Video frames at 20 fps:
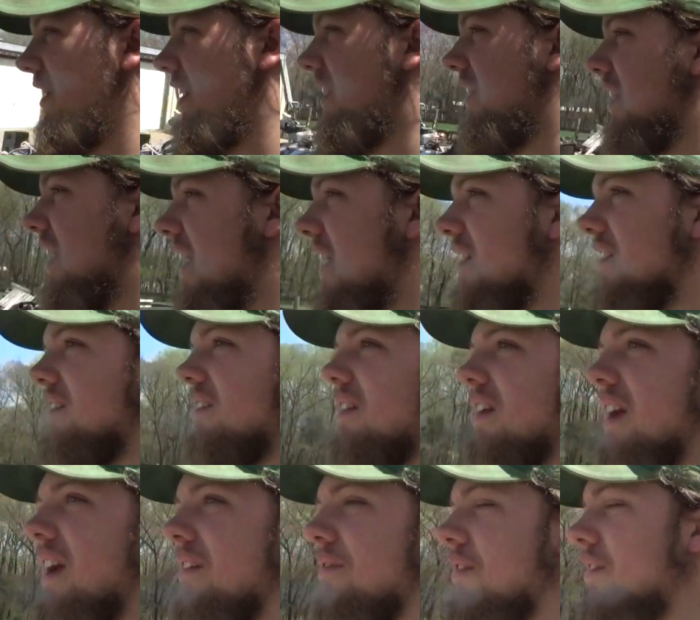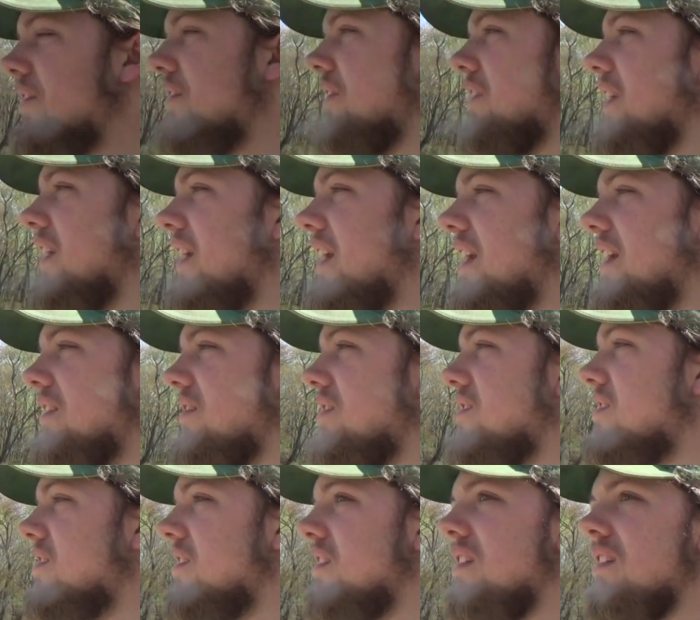the last half of
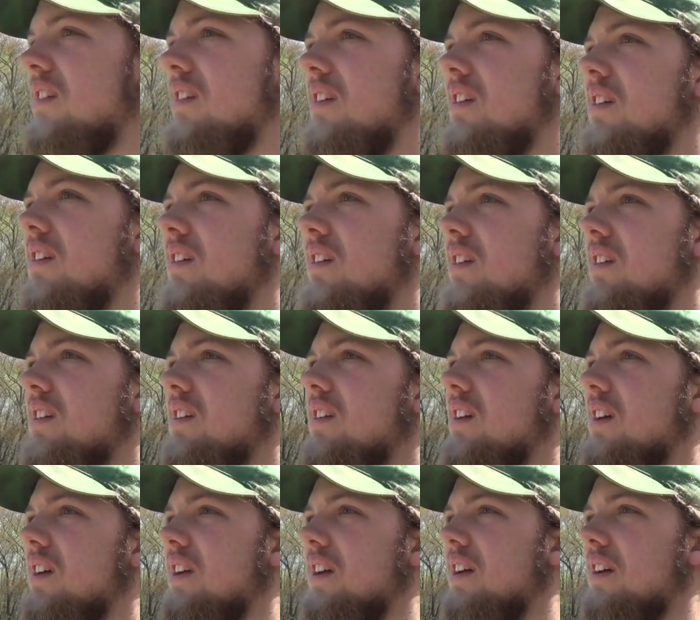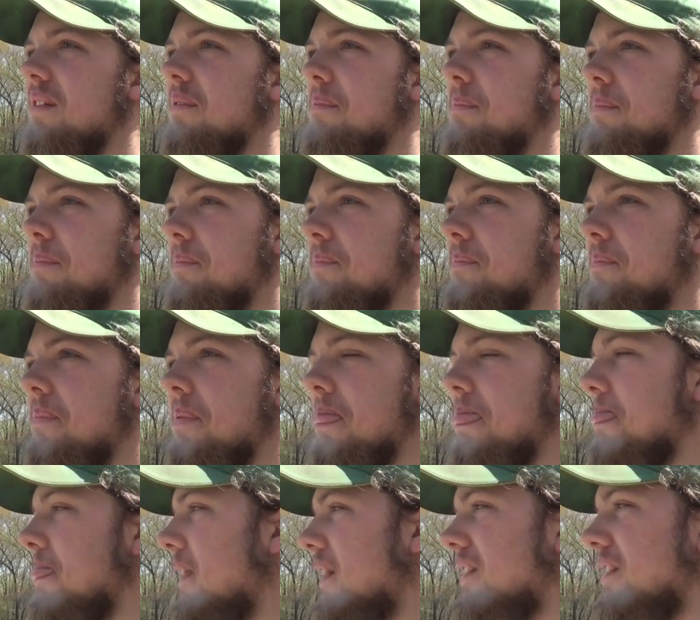Slades.
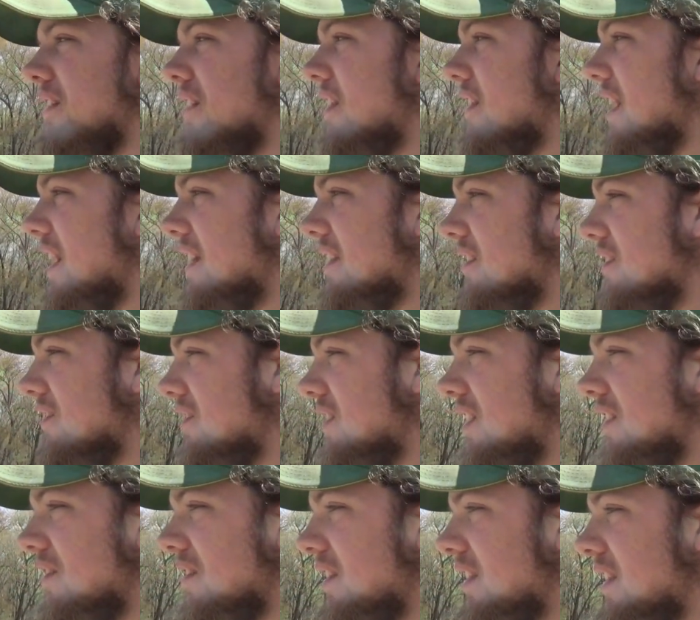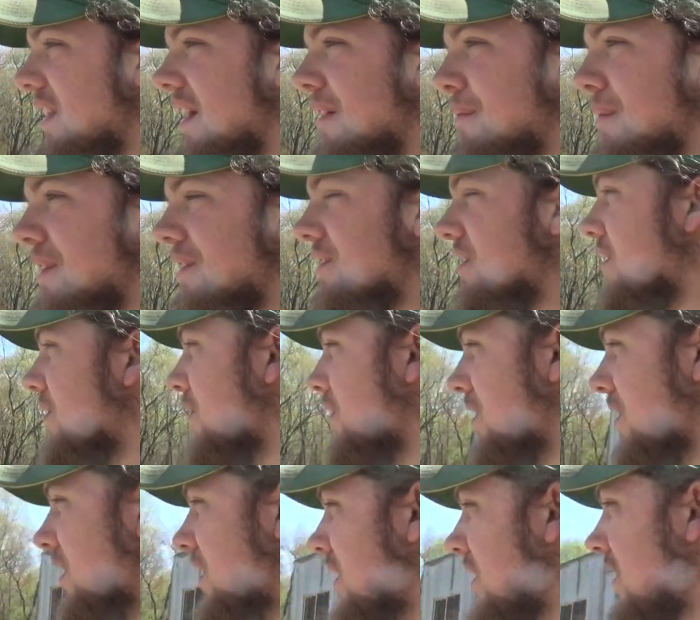Other than that, there's not really that much going on